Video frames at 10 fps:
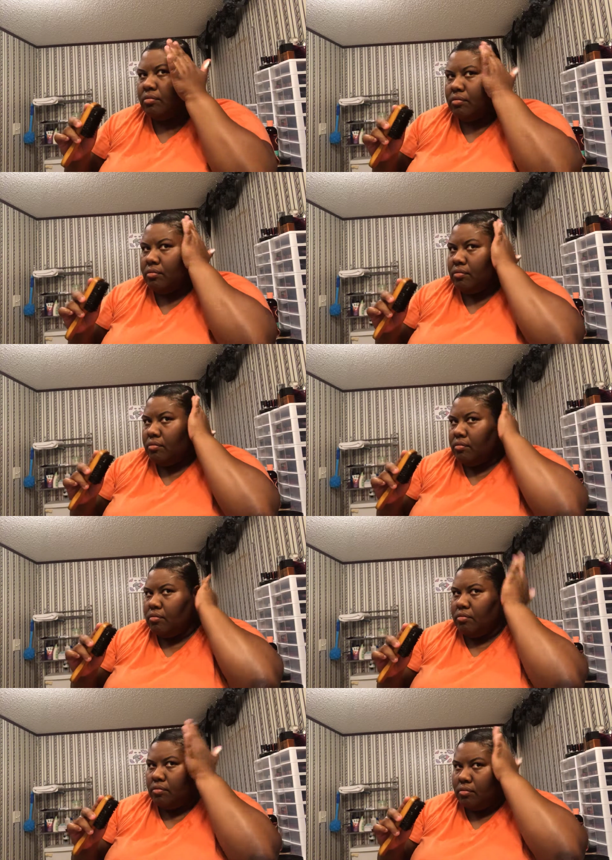
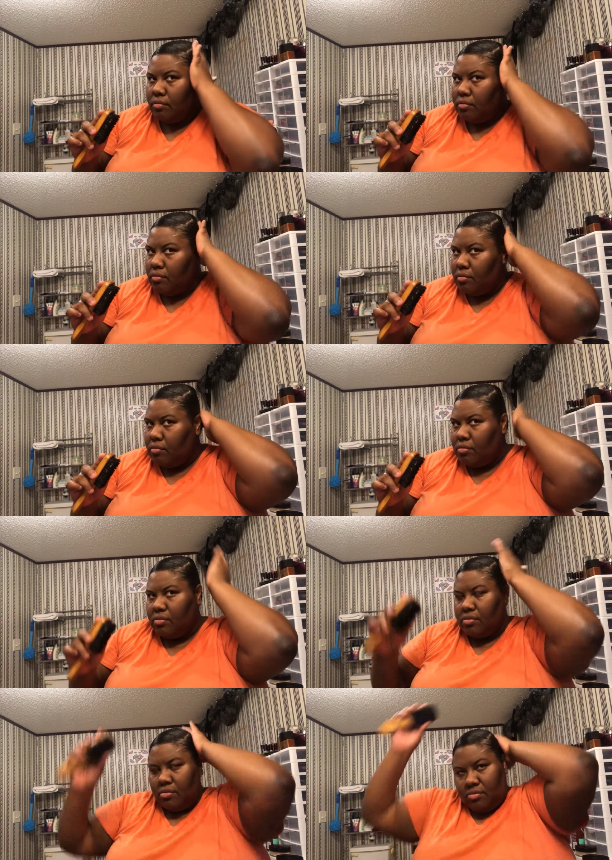
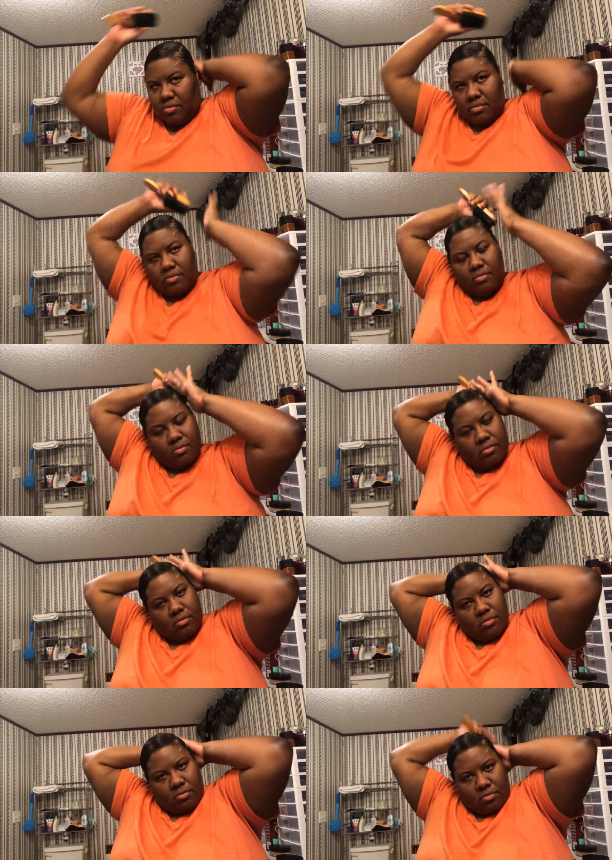
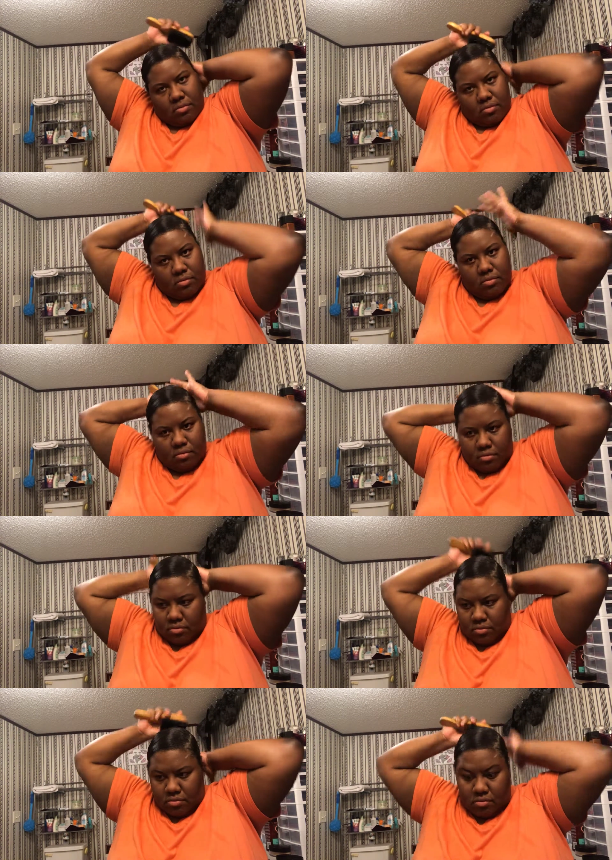
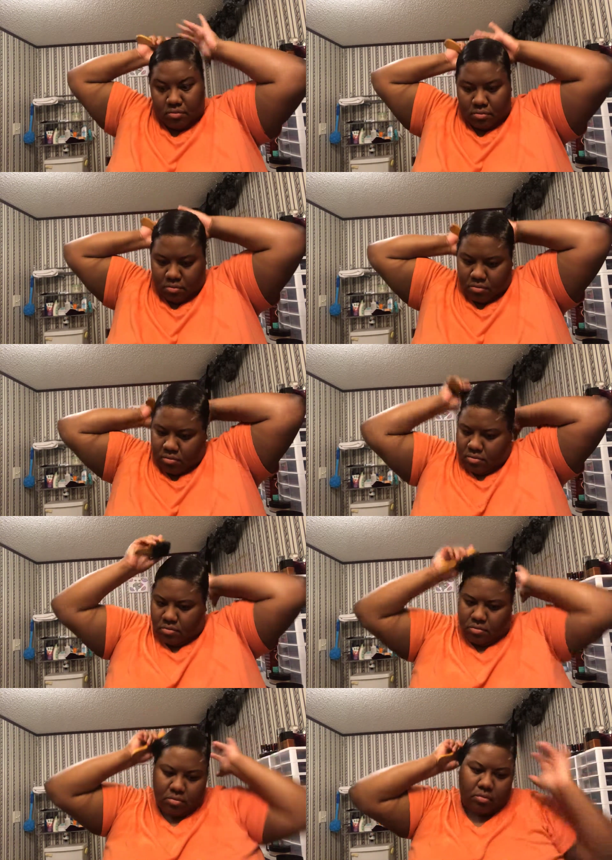
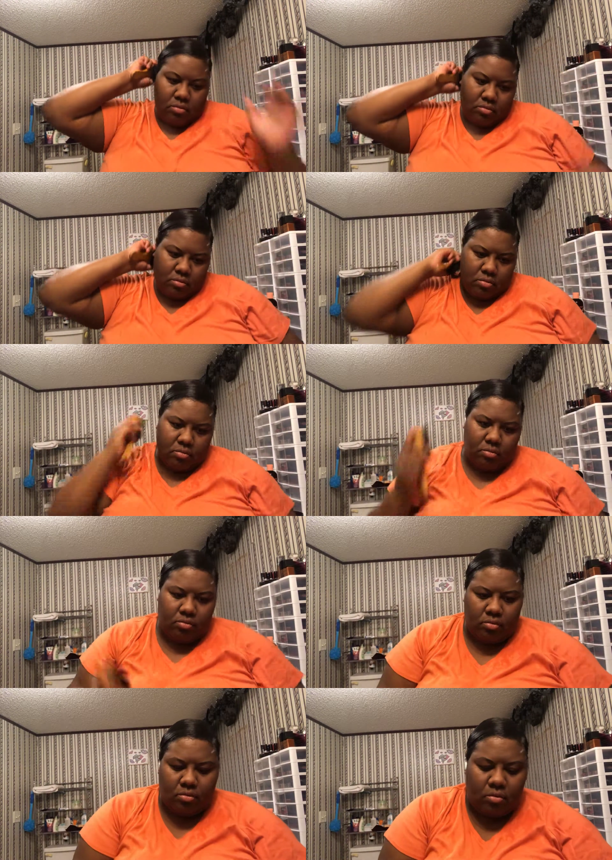
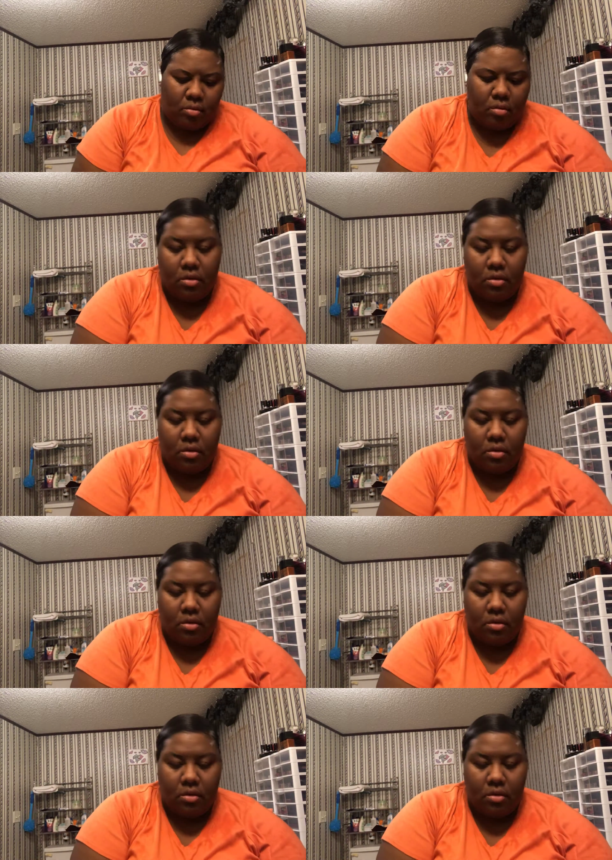No one is speaking in this clip.